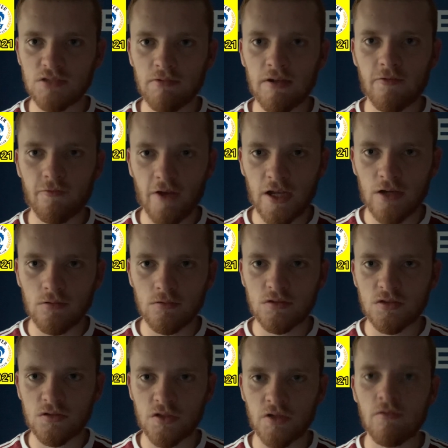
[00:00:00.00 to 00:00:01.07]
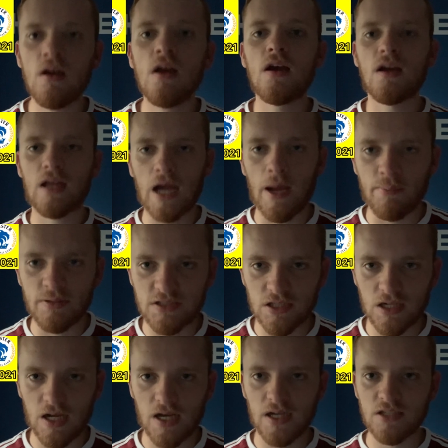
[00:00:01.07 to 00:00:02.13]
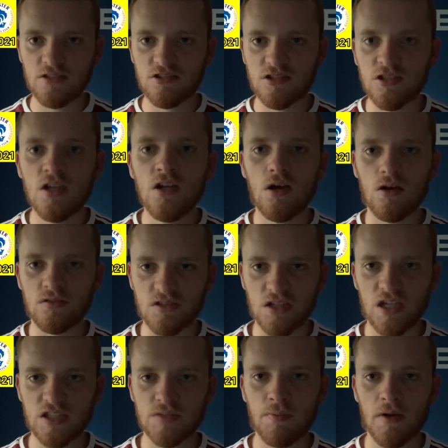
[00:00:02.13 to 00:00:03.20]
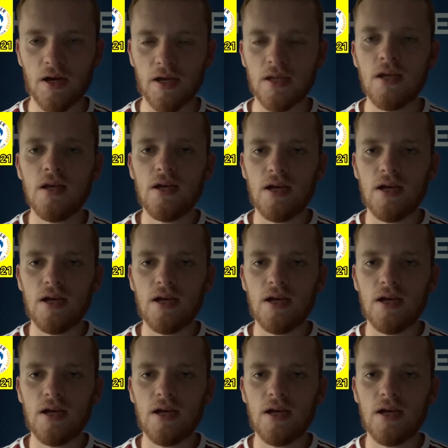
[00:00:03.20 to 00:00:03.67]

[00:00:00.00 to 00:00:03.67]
we failed to capitalise on that by,